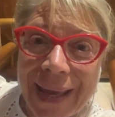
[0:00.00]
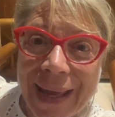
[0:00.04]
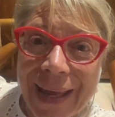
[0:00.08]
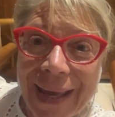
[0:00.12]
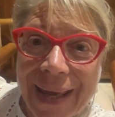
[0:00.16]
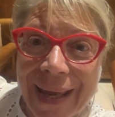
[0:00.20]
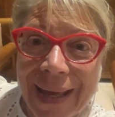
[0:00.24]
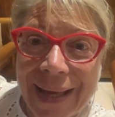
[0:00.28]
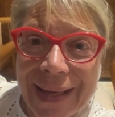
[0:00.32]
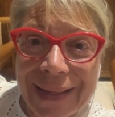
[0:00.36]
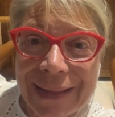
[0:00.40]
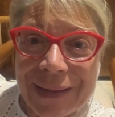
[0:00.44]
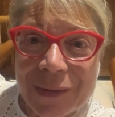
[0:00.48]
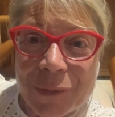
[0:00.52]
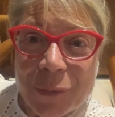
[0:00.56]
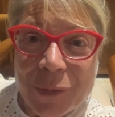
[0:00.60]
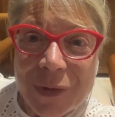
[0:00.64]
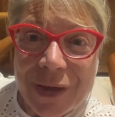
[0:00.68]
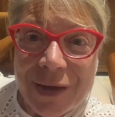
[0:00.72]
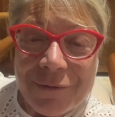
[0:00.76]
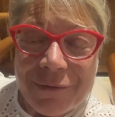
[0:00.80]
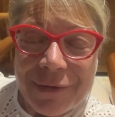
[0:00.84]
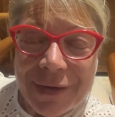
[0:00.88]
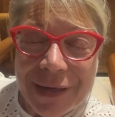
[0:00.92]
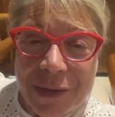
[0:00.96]
And we
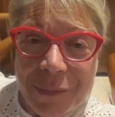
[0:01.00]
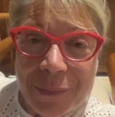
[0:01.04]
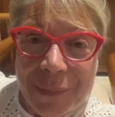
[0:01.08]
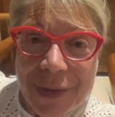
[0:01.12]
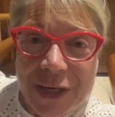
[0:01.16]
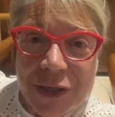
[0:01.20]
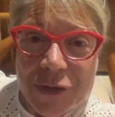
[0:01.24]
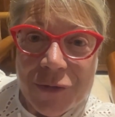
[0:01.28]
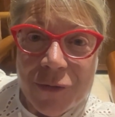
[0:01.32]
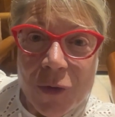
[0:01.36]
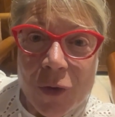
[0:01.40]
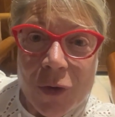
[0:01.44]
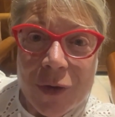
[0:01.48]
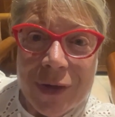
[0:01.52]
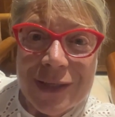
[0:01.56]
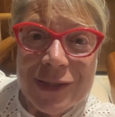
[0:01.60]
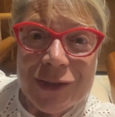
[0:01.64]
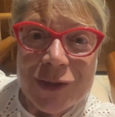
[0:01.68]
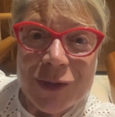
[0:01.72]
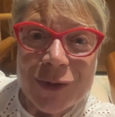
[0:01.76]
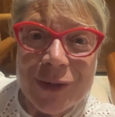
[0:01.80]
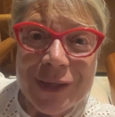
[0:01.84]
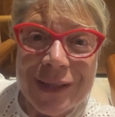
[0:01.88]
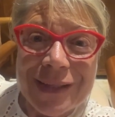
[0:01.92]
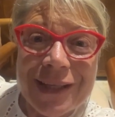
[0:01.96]
are very much focused
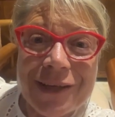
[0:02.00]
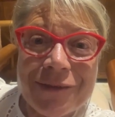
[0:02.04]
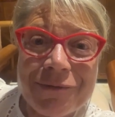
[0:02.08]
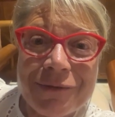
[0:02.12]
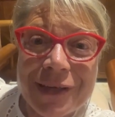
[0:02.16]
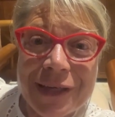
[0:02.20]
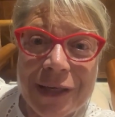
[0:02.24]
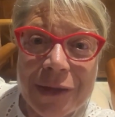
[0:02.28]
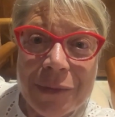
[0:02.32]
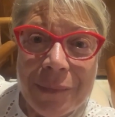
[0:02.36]
on it and very